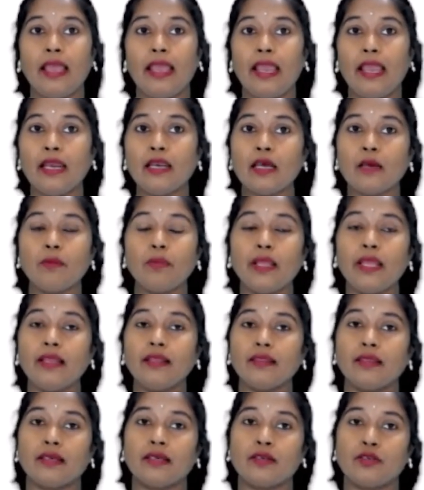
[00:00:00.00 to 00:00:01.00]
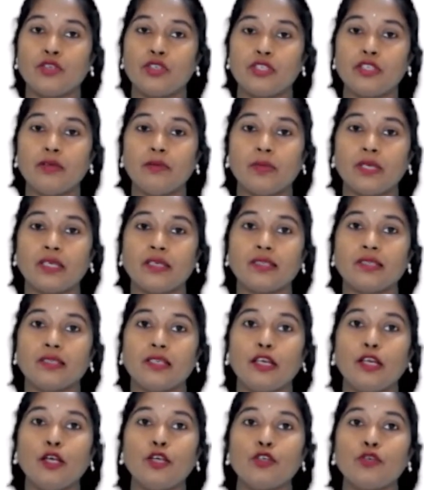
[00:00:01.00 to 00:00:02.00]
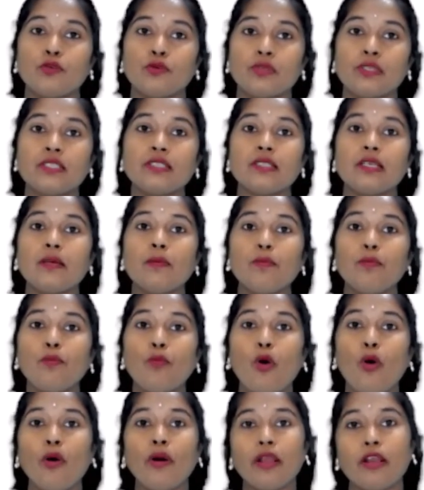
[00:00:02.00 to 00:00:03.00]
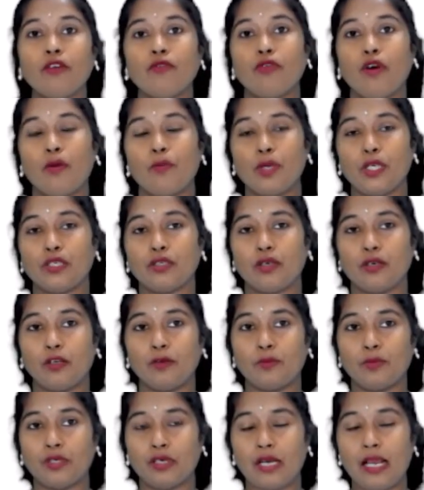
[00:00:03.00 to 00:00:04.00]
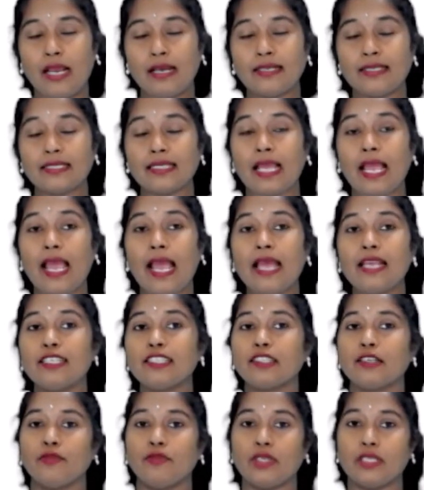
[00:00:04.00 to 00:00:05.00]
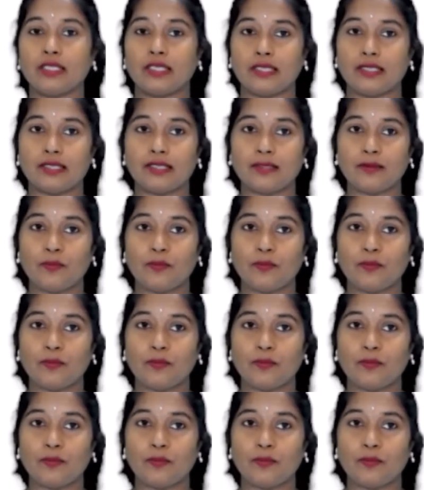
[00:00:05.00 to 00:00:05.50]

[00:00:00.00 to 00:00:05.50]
enabling the consumers to receive more information on products and services,